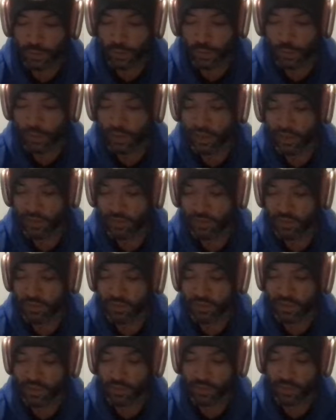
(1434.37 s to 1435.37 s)
With every
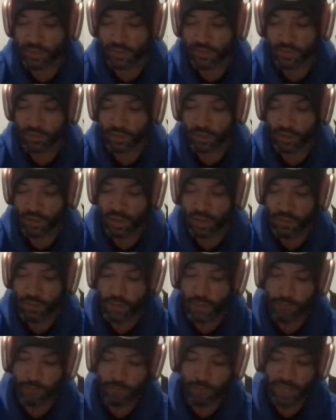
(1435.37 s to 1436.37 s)
step I took,
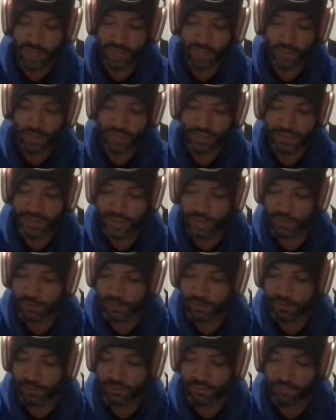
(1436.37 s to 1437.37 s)
my mind was
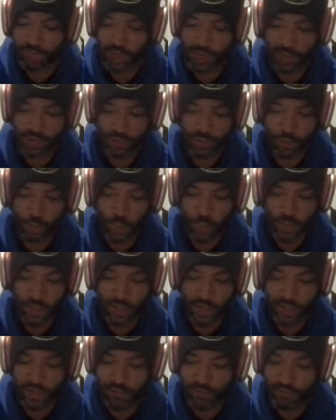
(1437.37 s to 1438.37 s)
thousands of miles away
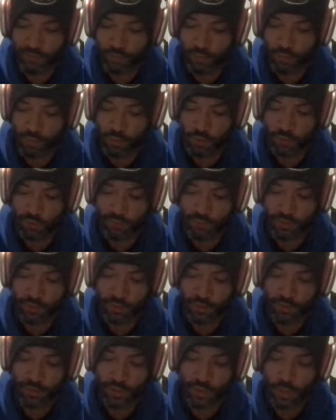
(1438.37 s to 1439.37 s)
on a football
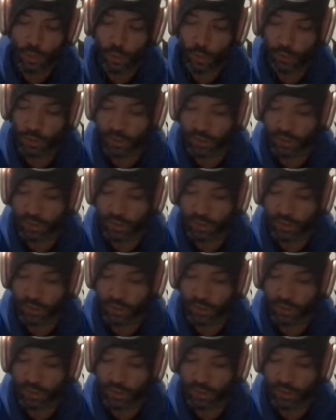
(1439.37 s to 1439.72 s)
field where my